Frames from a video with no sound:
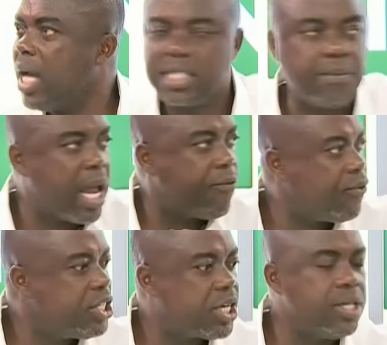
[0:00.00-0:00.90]
As I'm not a
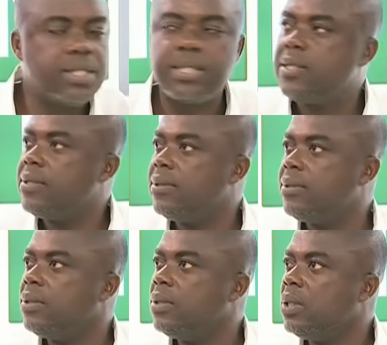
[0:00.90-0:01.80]
foolish case.
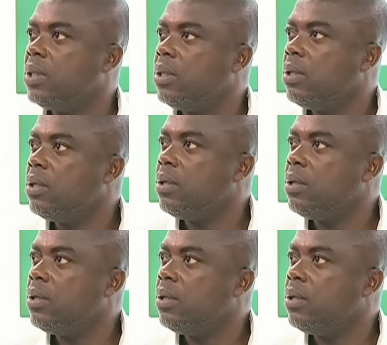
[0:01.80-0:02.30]
Wow.